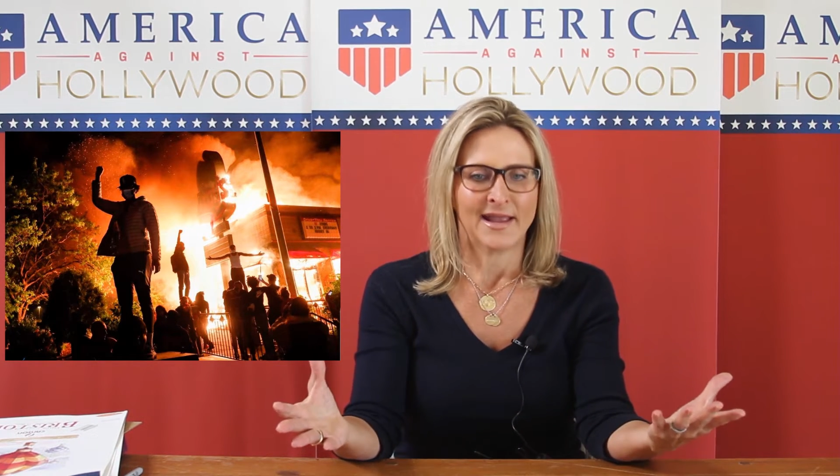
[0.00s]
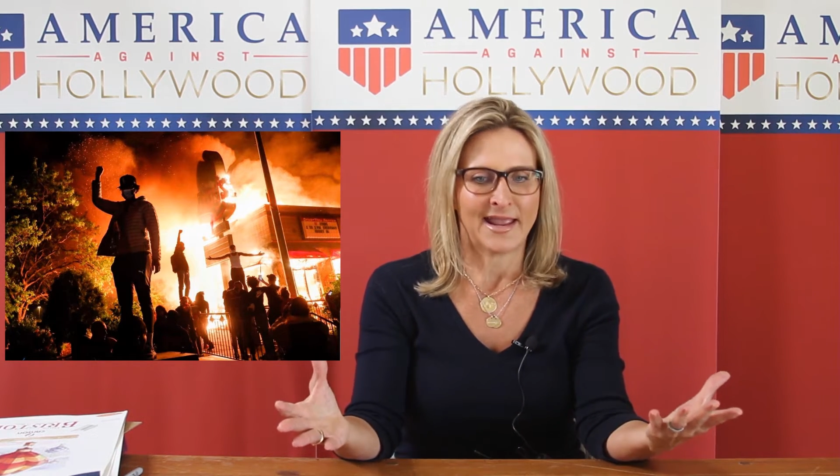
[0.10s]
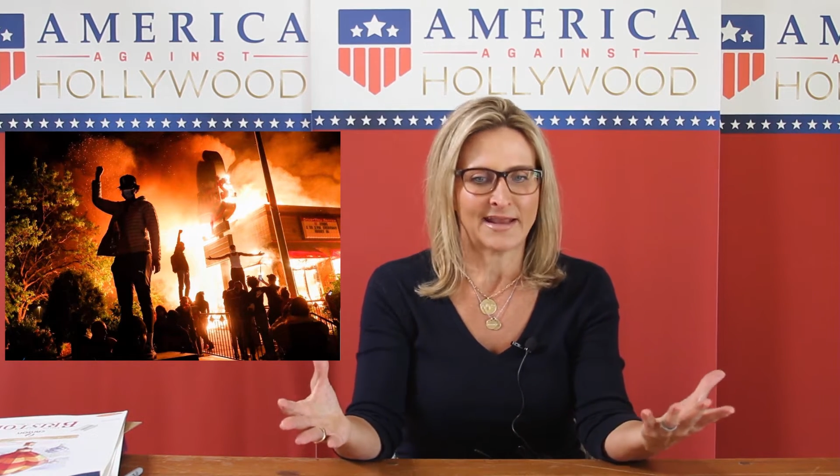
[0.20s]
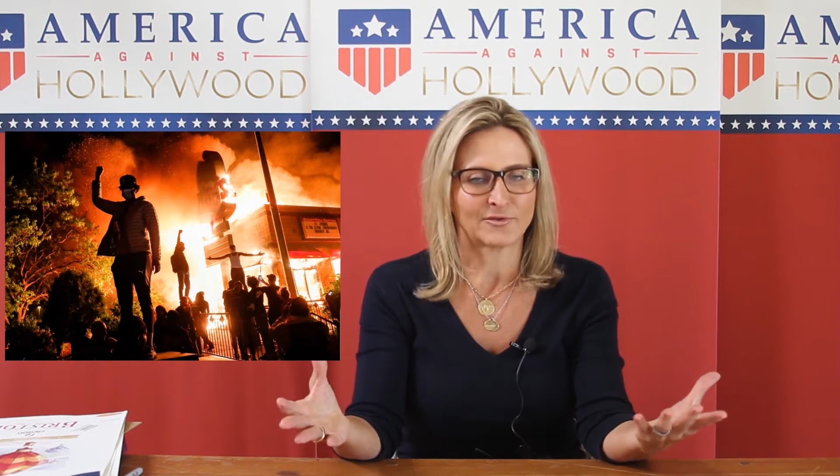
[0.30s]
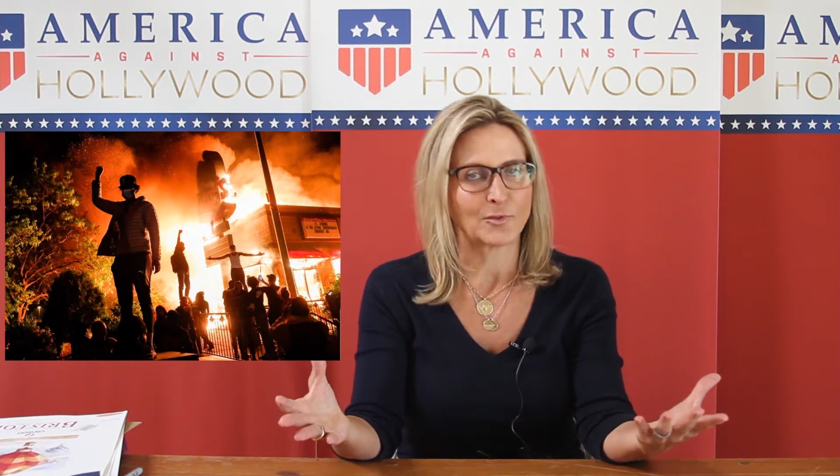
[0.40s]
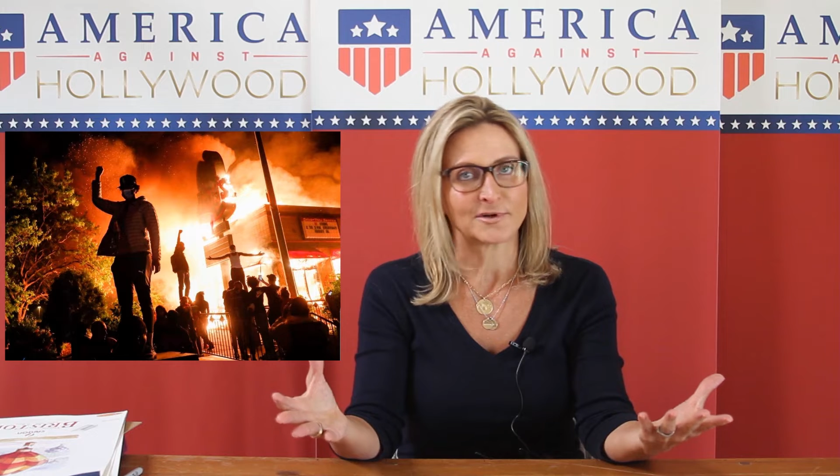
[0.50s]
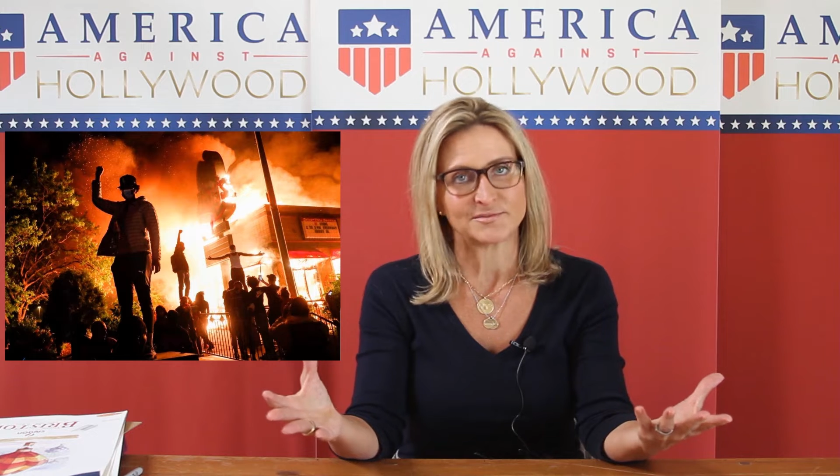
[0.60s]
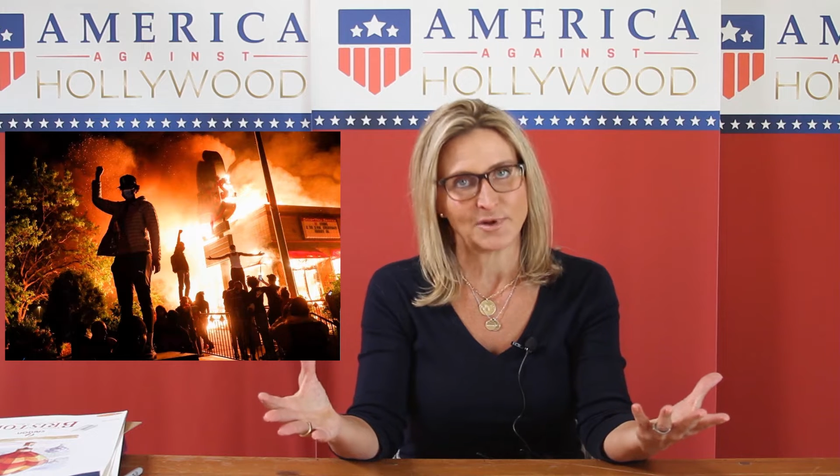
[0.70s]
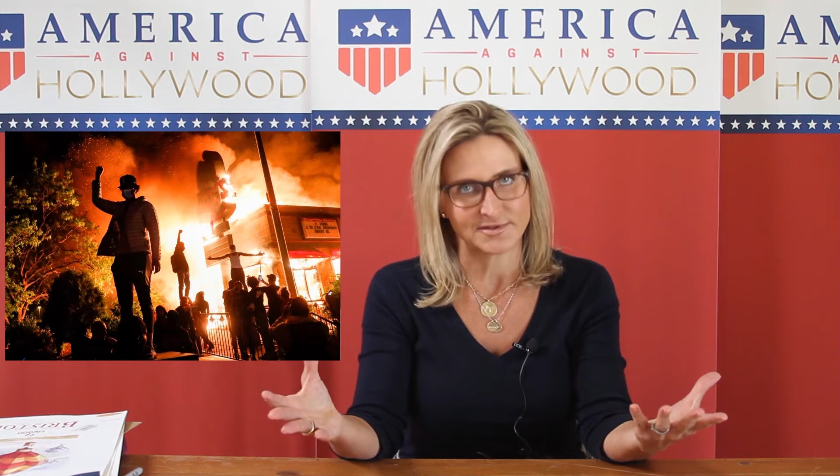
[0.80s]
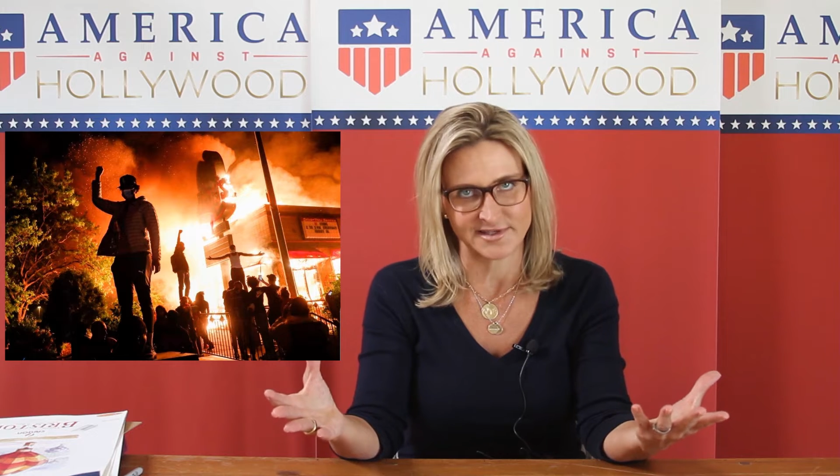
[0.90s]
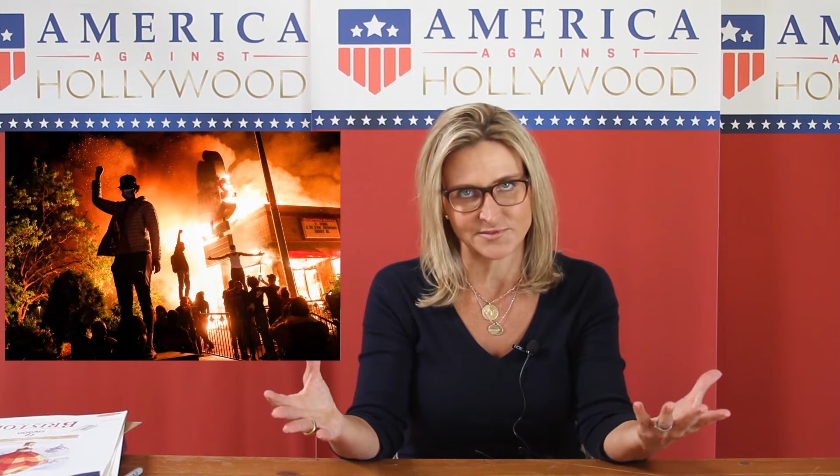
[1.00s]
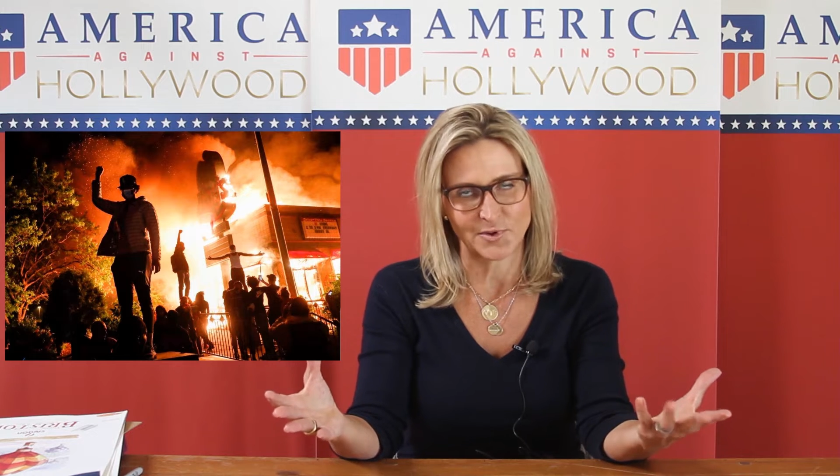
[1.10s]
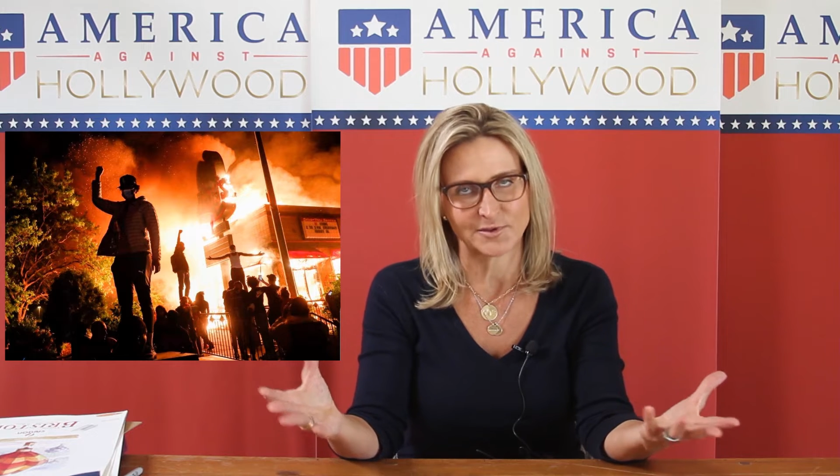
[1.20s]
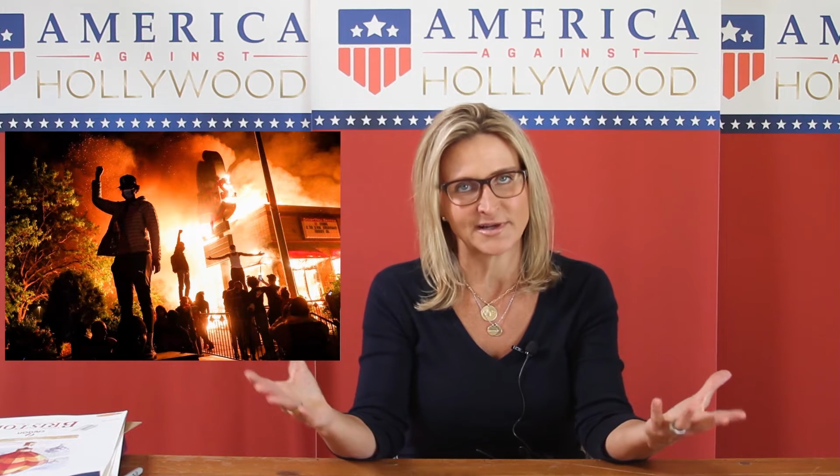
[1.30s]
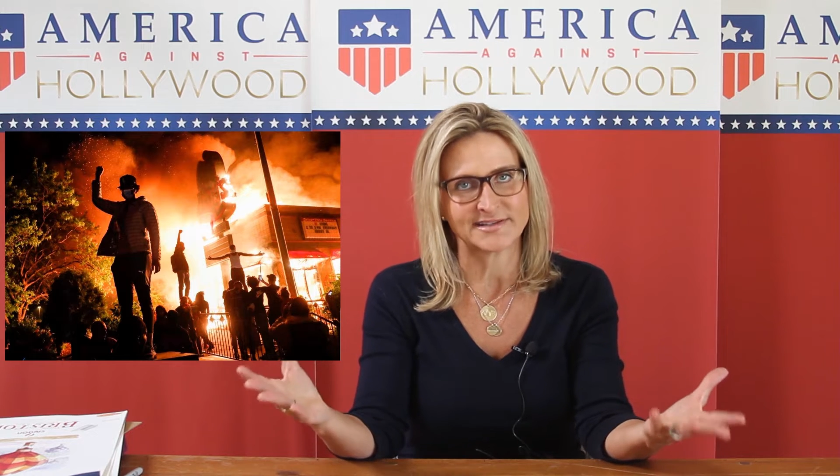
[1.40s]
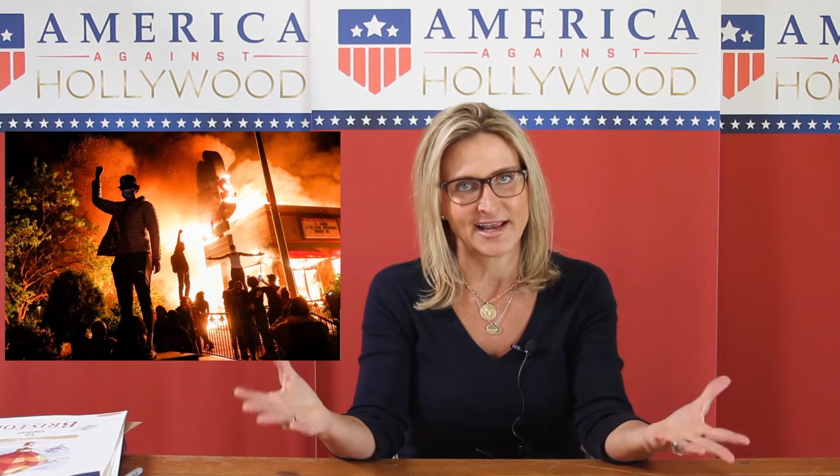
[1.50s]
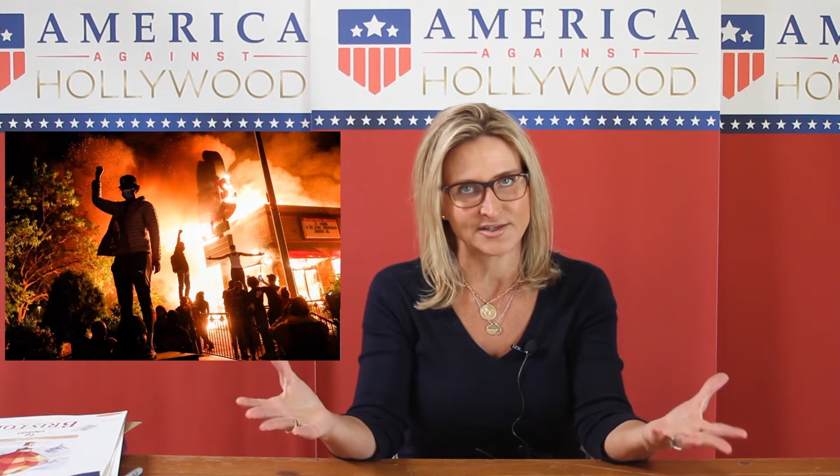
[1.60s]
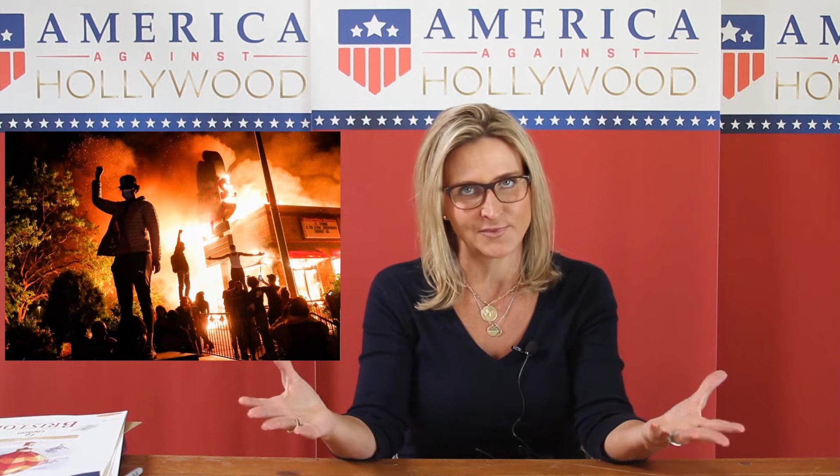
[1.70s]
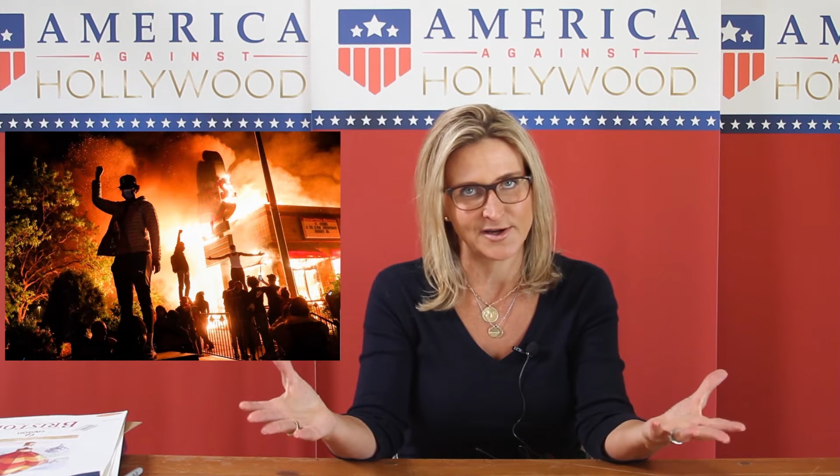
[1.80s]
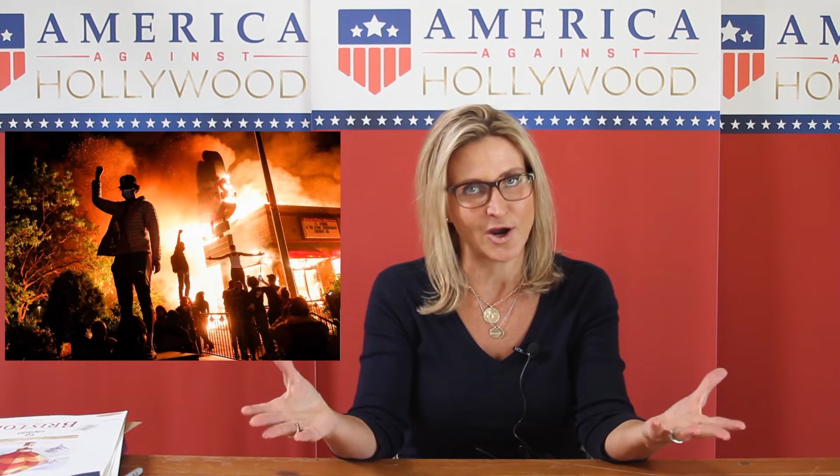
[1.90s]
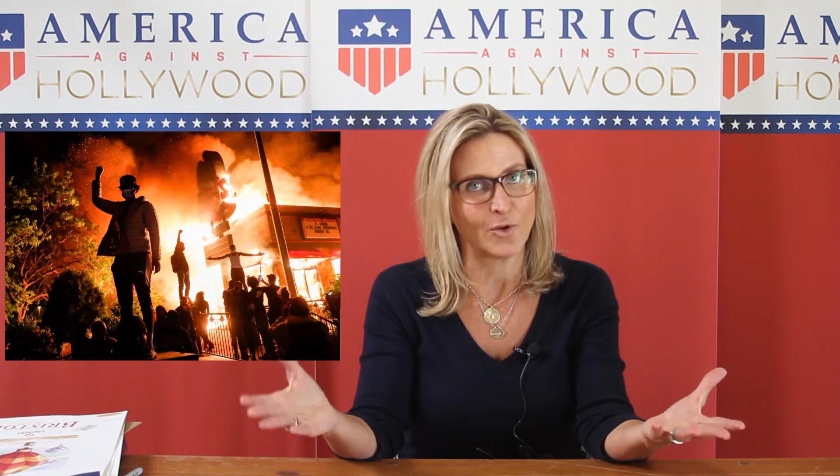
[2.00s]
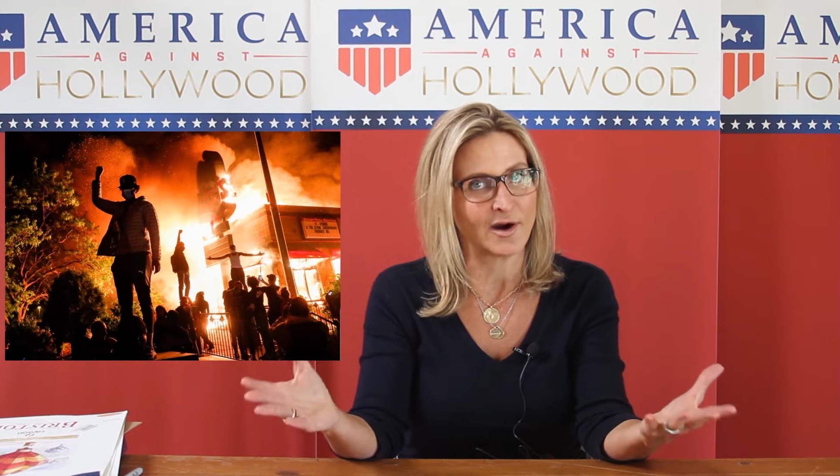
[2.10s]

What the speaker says: And of course, most of these protests, as we know,